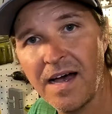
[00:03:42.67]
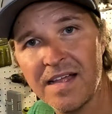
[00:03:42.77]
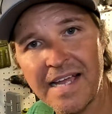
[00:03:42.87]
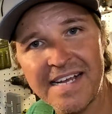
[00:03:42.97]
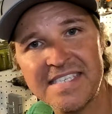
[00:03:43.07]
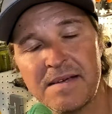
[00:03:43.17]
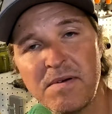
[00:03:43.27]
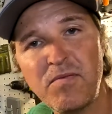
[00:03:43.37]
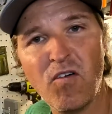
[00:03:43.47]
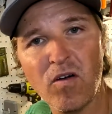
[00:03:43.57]
Like I said
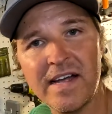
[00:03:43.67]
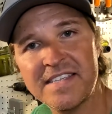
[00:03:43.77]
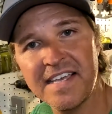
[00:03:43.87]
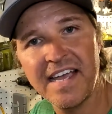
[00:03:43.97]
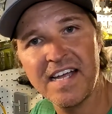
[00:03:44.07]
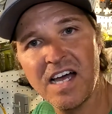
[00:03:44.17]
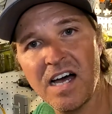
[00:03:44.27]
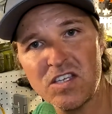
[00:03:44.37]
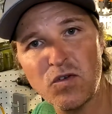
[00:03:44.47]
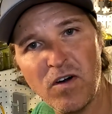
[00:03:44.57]
before, it's a
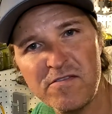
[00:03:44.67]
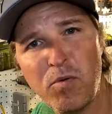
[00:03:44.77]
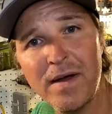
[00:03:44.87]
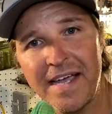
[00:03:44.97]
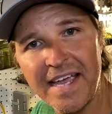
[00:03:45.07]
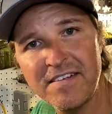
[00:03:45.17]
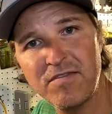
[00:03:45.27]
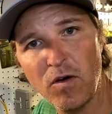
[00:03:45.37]
12.8